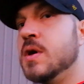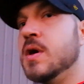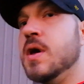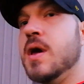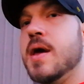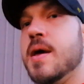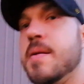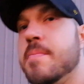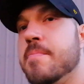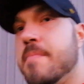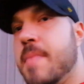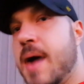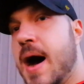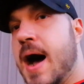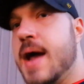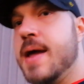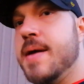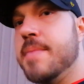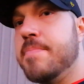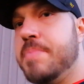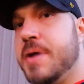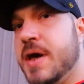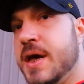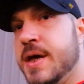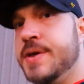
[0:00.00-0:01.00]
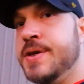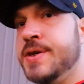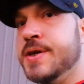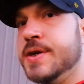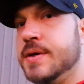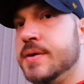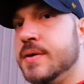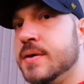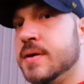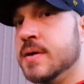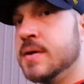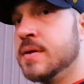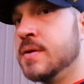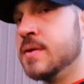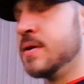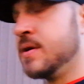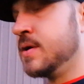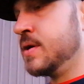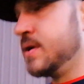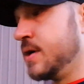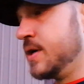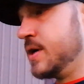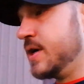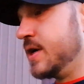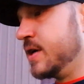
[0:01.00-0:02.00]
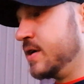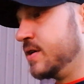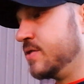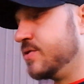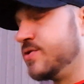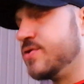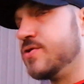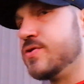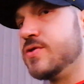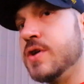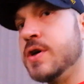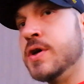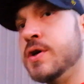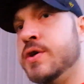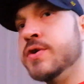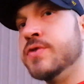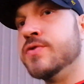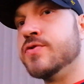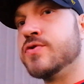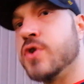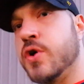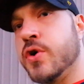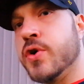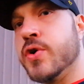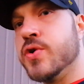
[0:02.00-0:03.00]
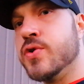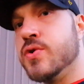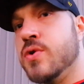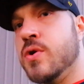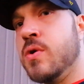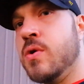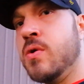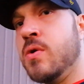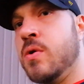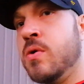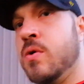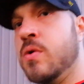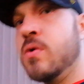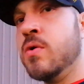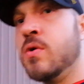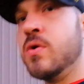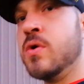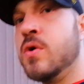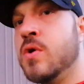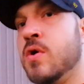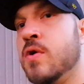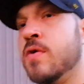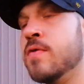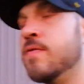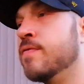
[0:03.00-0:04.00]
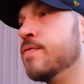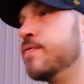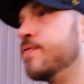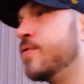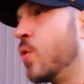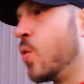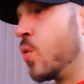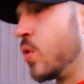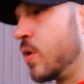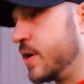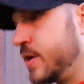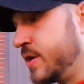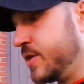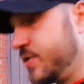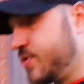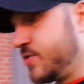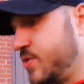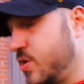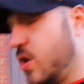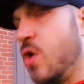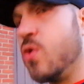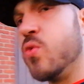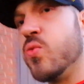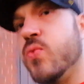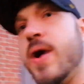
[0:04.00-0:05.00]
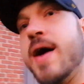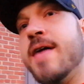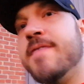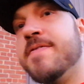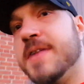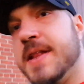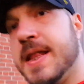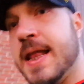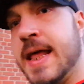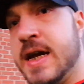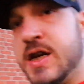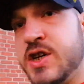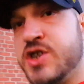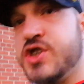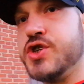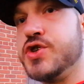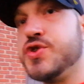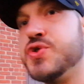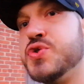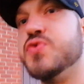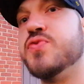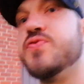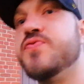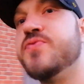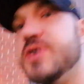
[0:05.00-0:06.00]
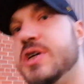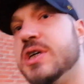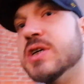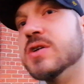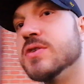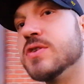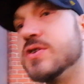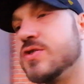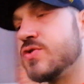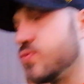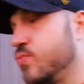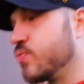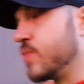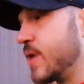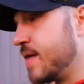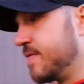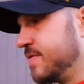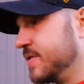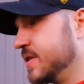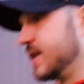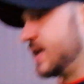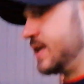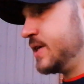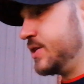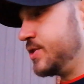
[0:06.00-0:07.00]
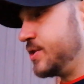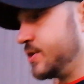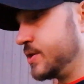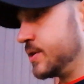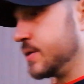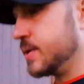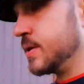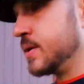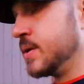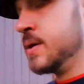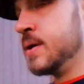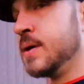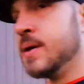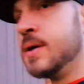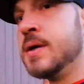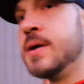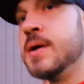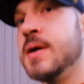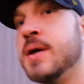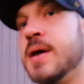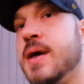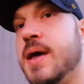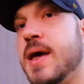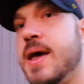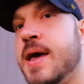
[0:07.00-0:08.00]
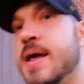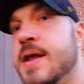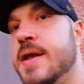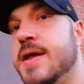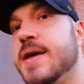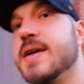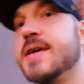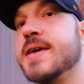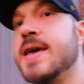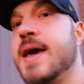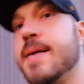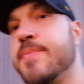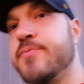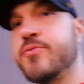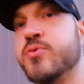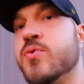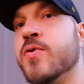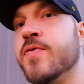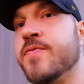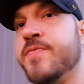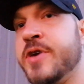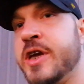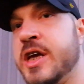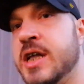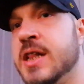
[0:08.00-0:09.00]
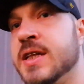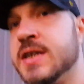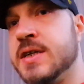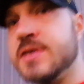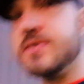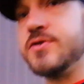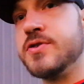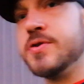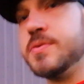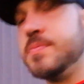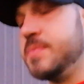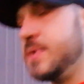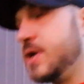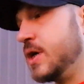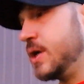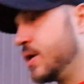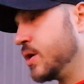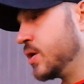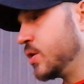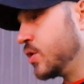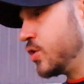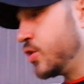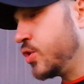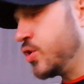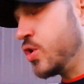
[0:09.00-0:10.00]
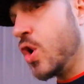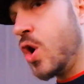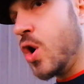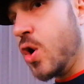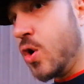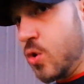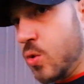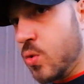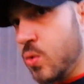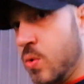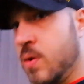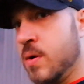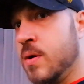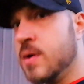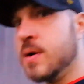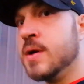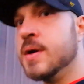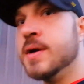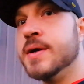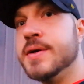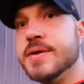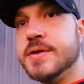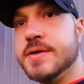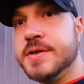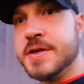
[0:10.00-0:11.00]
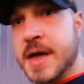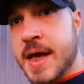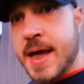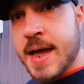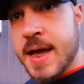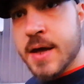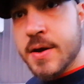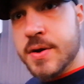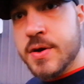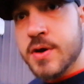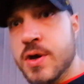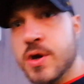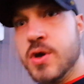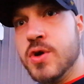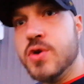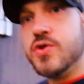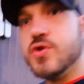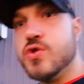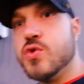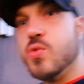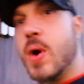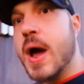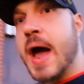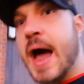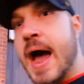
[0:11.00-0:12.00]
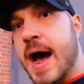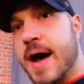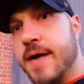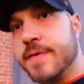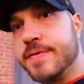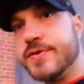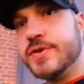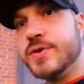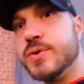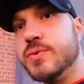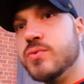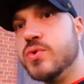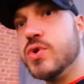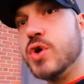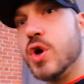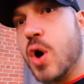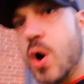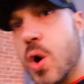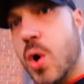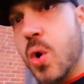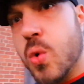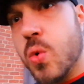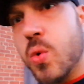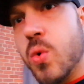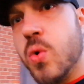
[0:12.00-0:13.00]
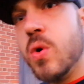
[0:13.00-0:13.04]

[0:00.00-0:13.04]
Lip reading: in my opinion, is an internal voice, a revelation. You feel this revelation, and it kept revealing to me, go. Dan, you have to go.